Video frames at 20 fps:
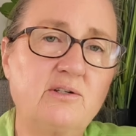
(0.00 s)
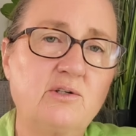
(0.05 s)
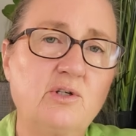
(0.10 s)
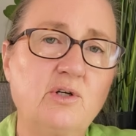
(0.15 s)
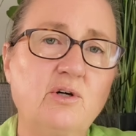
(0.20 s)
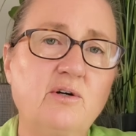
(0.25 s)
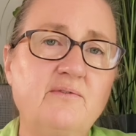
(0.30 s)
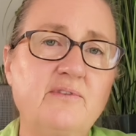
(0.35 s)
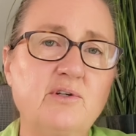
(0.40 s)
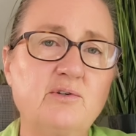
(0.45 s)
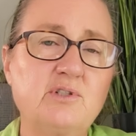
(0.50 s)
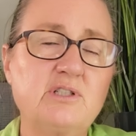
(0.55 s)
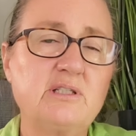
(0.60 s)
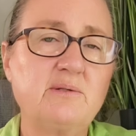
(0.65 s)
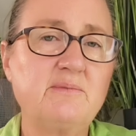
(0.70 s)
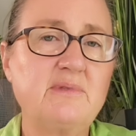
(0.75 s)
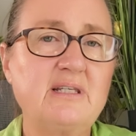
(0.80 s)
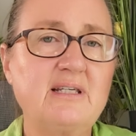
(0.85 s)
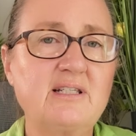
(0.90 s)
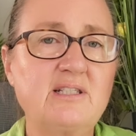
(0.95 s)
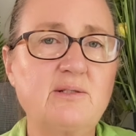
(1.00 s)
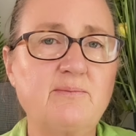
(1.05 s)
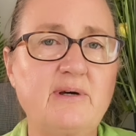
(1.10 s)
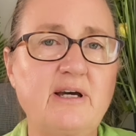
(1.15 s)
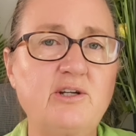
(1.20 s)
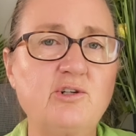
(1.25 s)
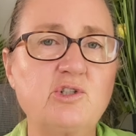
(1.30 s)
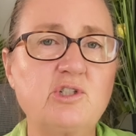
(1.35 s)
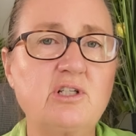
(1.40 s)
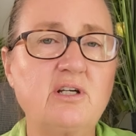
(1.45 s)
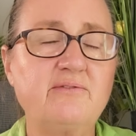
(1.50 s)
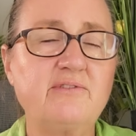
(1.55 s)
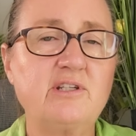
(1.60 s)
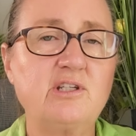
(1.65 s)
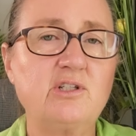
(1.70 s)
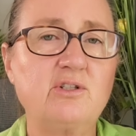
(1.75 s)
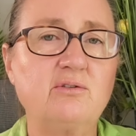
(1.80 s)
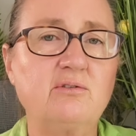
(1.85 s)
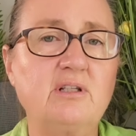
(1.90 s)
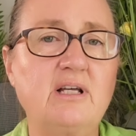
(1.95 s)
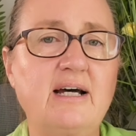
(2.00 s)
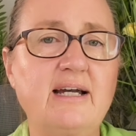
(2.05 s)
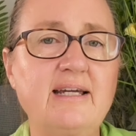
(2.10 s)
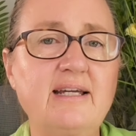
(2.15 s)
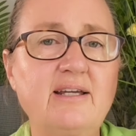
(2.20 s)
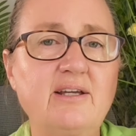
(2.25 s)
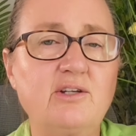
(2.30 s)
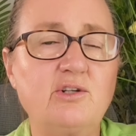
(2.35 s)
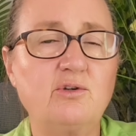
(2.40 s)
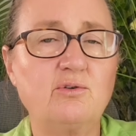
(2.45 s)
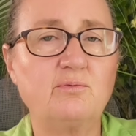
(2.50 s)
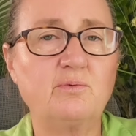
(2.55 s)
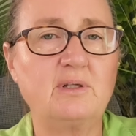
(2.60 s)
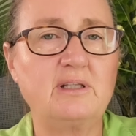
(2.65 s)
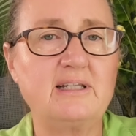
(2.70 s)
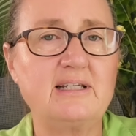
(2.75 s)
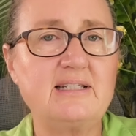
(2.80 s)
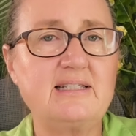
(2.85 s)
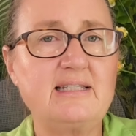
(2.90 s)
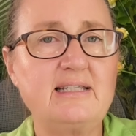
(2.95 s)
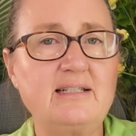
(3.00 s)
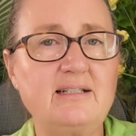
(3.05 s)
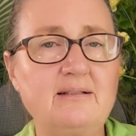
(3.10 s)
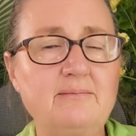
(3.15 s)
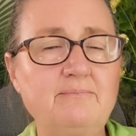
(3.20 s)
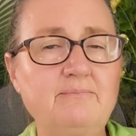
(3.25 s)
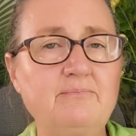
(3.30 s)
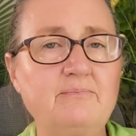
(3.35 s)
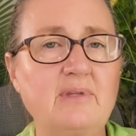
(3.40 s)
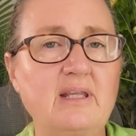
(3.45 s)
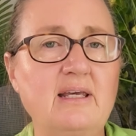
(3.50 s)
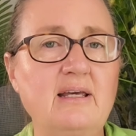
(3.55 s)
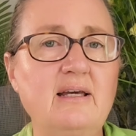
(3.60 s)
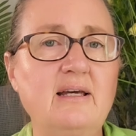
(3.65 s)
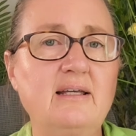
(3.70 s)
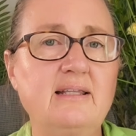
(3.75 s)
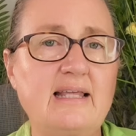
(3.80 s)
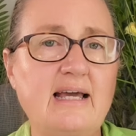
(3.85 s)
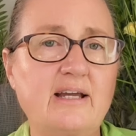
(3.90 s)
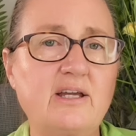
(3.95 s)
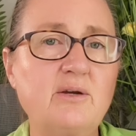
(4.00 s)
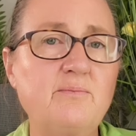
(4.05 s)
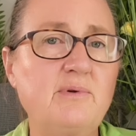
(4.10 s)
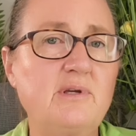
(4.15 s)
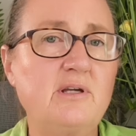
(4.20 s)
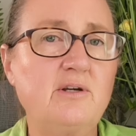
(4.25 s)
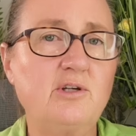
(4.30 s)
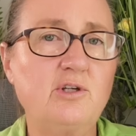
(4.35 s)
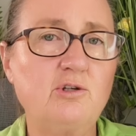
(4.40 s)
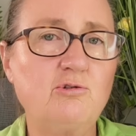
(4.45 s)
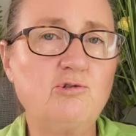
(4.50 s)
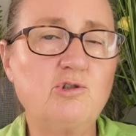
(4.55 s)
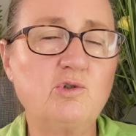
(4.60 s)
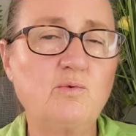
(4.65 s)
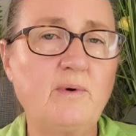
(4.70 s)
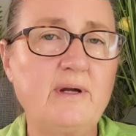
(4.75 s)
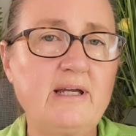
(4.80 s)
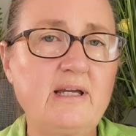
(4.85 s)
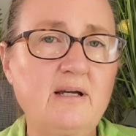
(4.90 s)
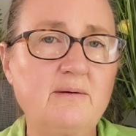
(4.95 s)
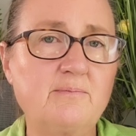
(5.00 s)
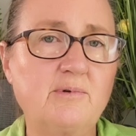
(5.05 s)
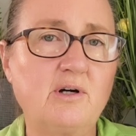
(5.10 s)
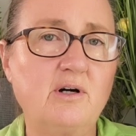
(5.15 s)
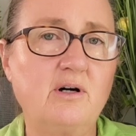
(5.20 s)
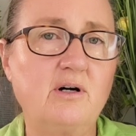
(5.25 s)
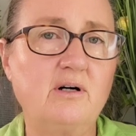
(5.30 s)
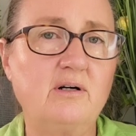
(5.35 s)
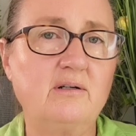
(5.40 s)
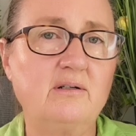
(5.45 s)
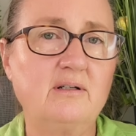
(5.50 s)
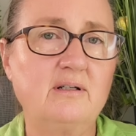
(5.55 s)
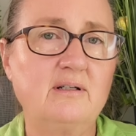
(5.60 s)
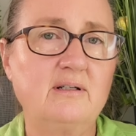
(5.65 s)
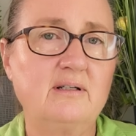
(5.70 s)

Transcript: You know, if there's some things about yourself that you don't like and you're releasing them, that could be a huge wake-up call.